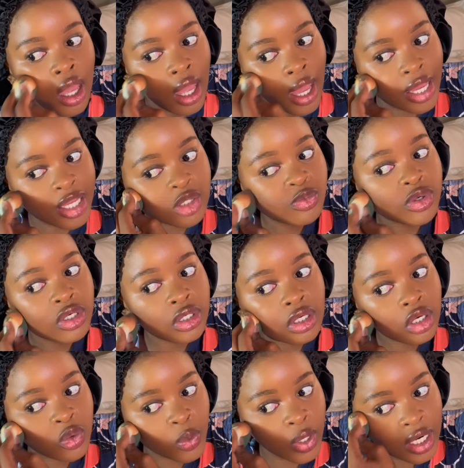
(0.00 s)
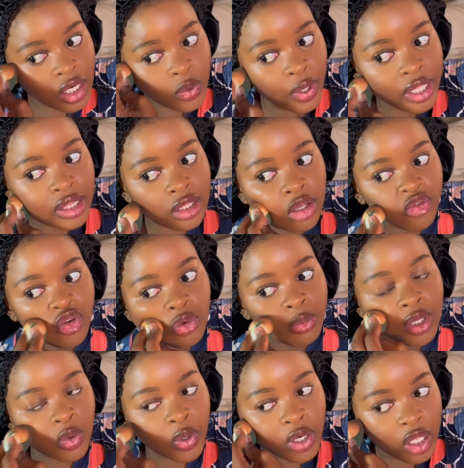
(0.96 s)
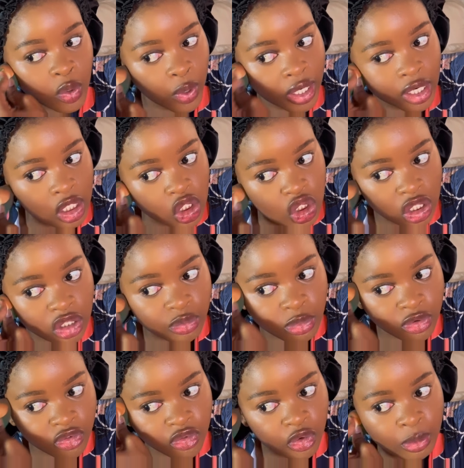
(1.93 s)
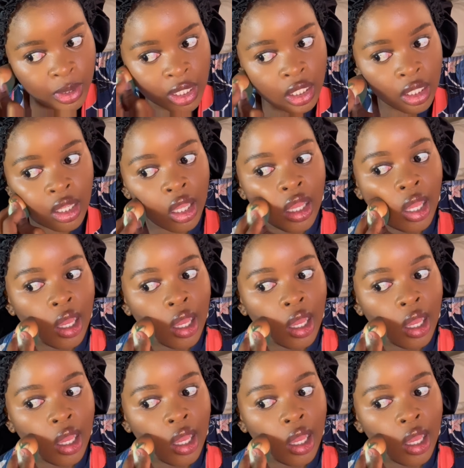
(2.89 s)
has been a really great thing for me, a really great achievement for me,